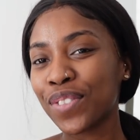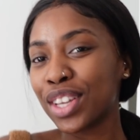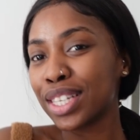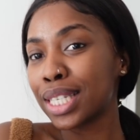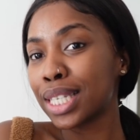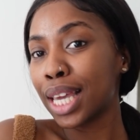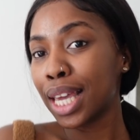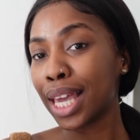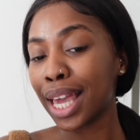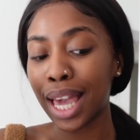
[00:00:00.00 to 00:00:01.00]
the
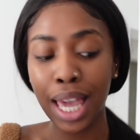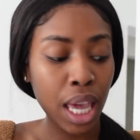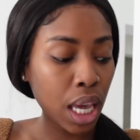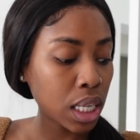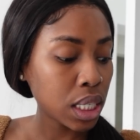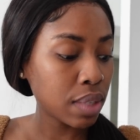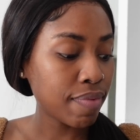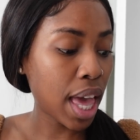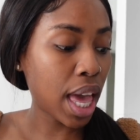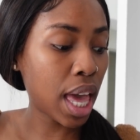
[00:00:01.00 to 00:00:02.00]
ZeeX
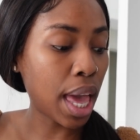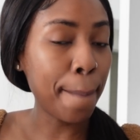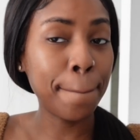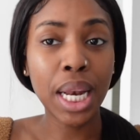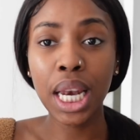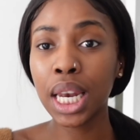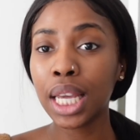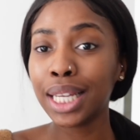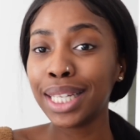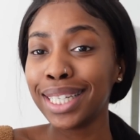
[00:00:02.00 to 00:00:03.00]

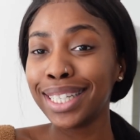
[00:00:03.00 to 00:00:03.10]
family.